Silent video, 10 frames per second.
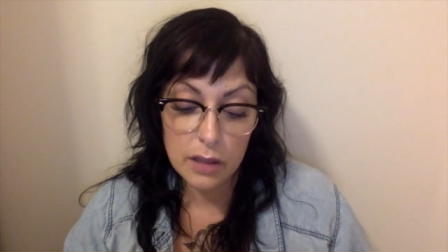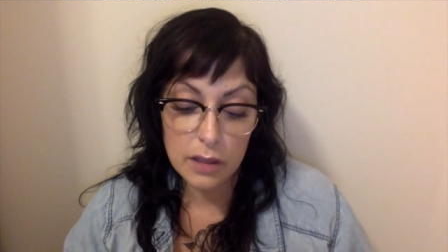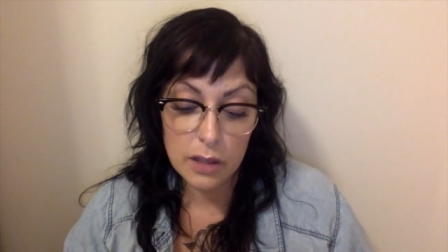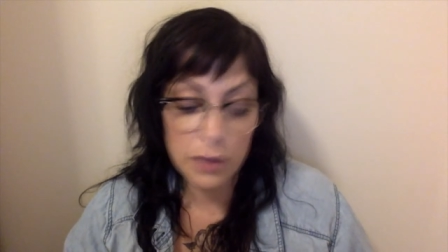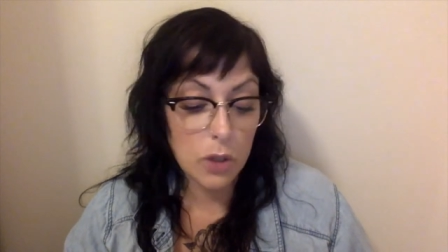
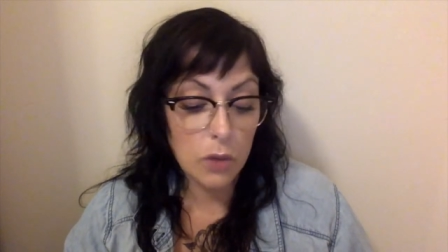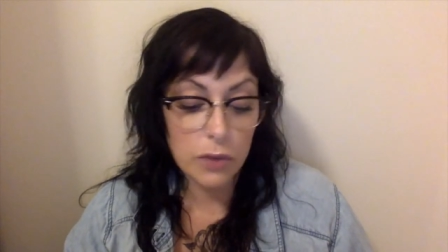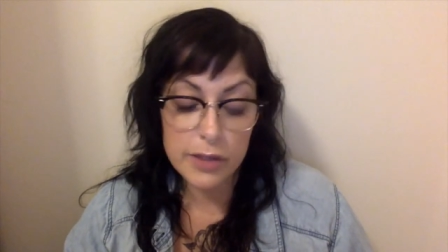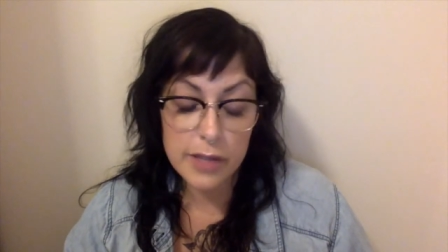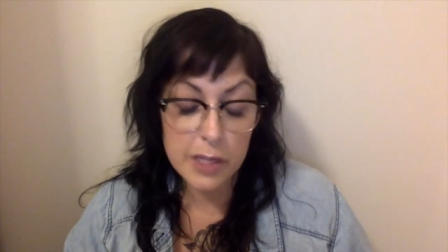There were no real
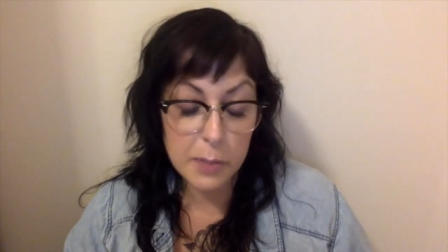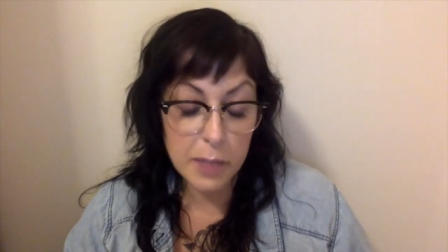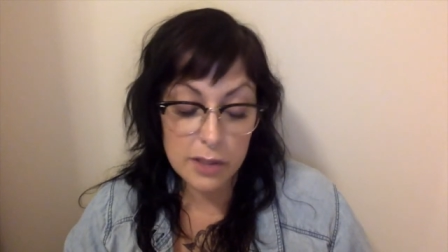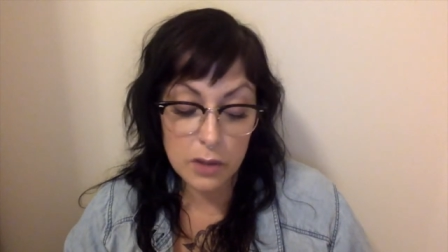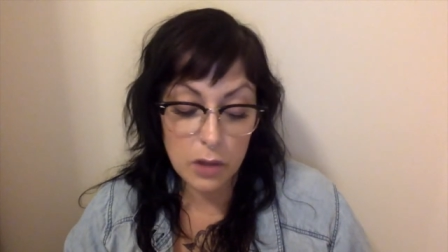
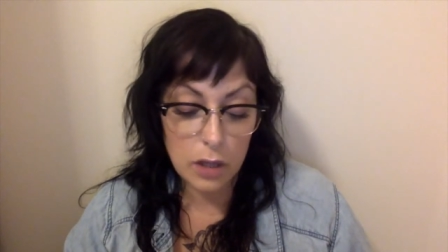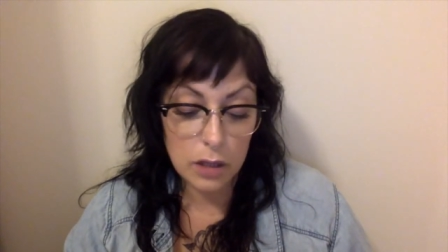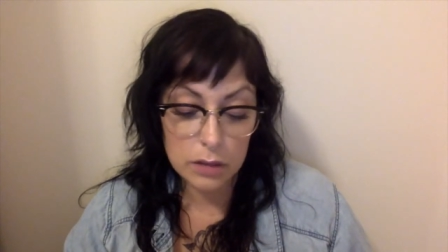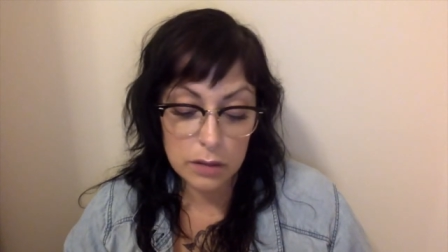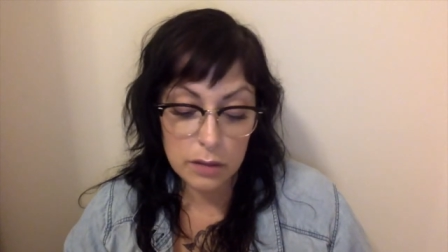suspects at all.
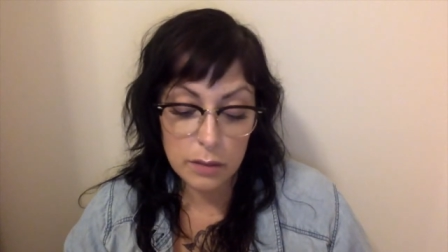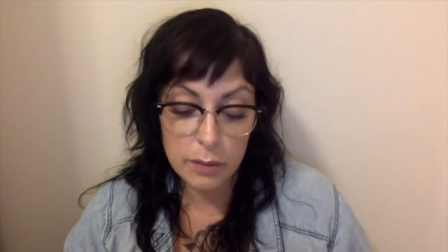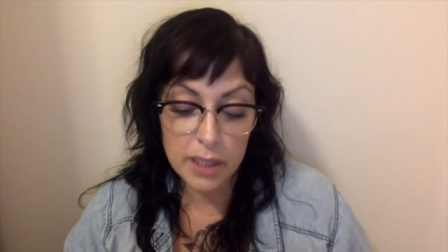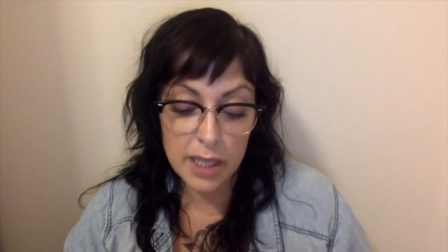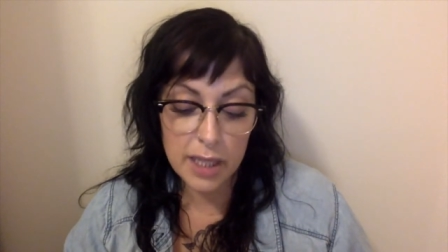
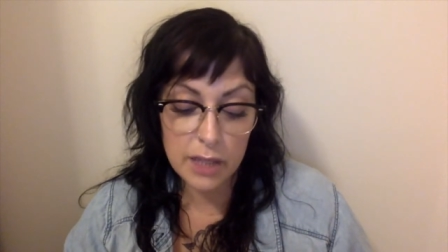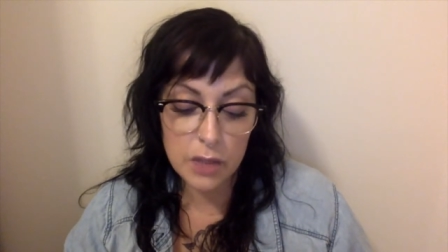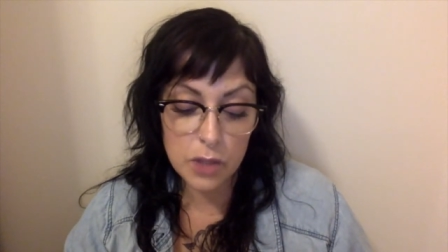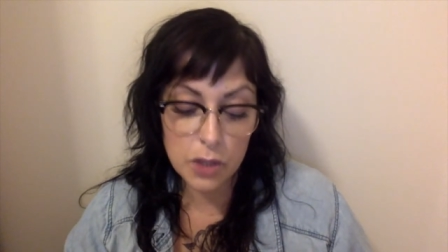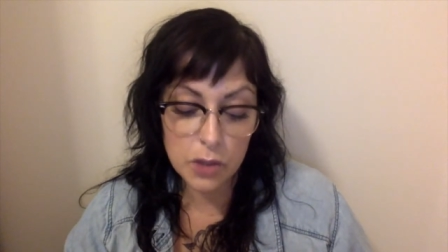Miet had no
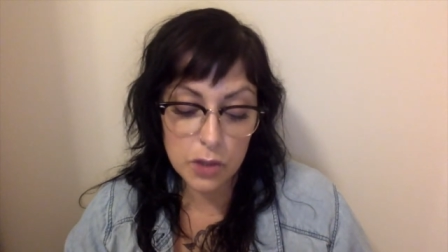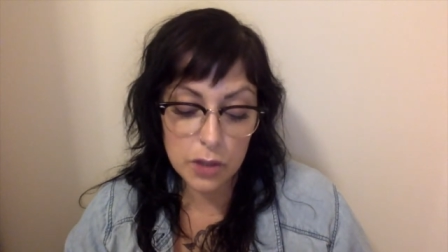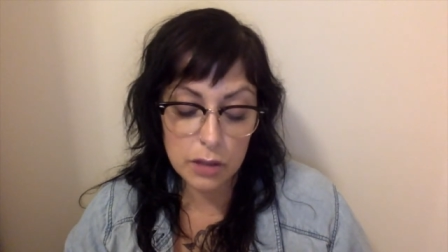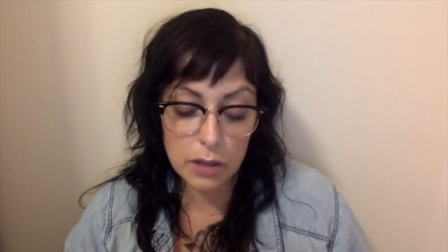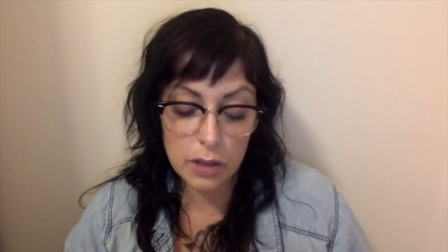
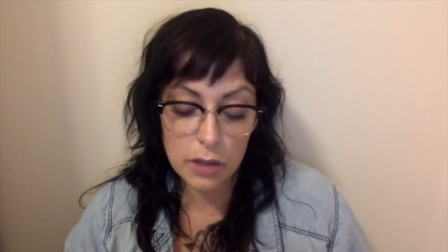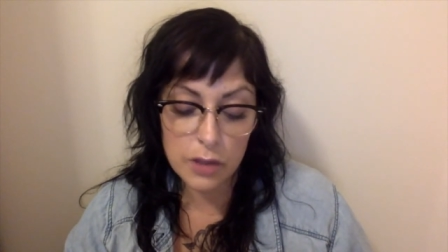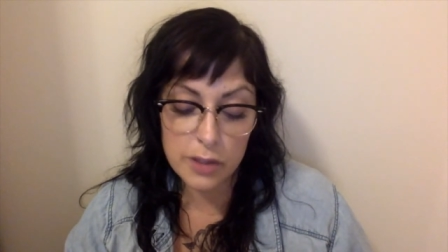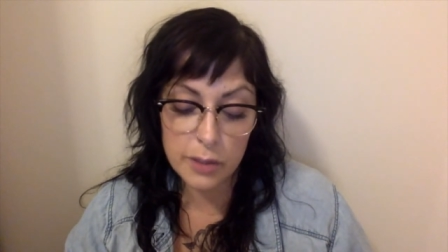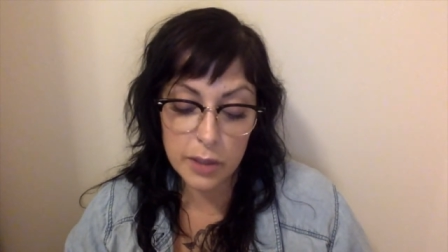children, and her
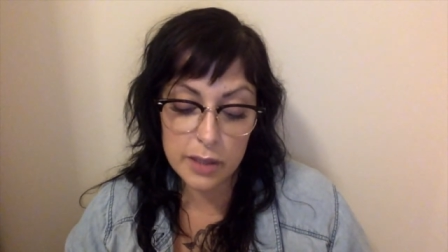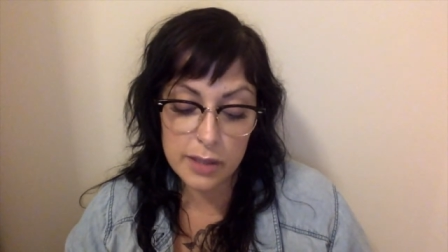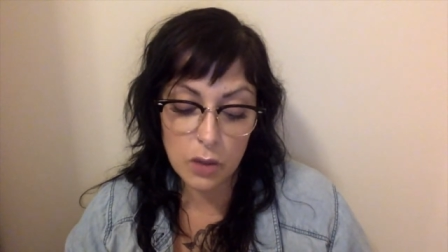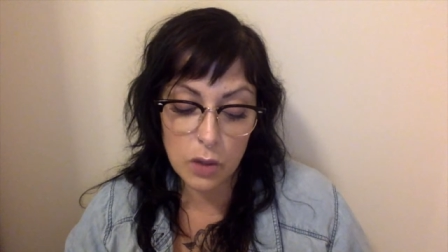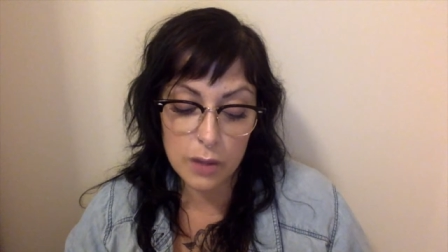siblings had
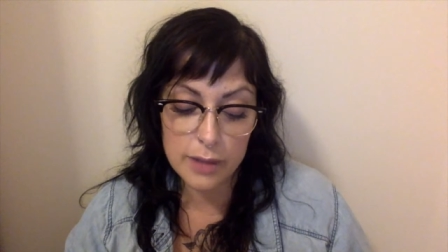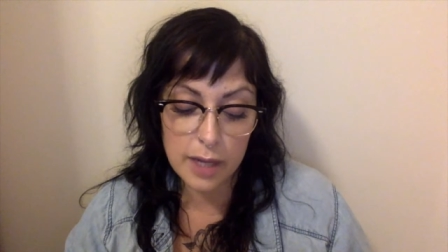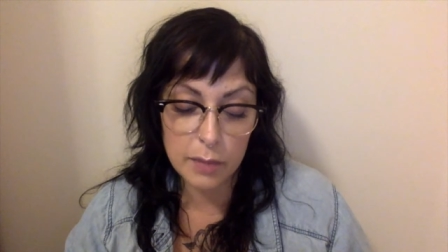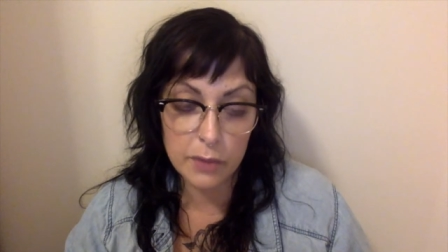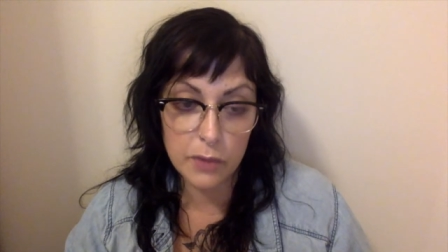all
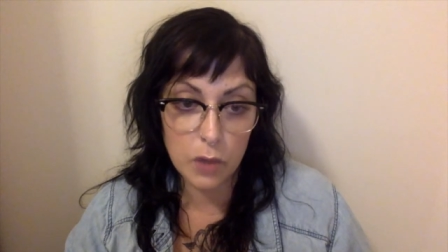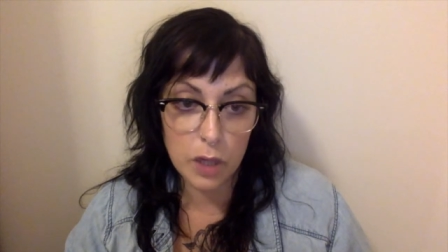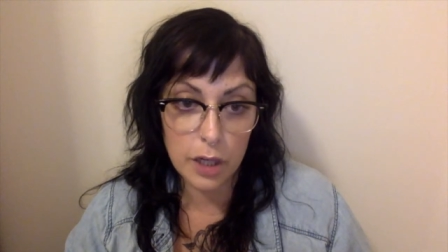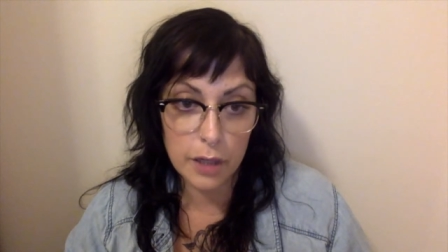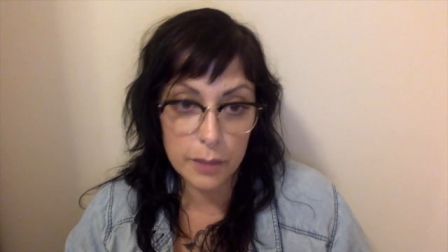died before her.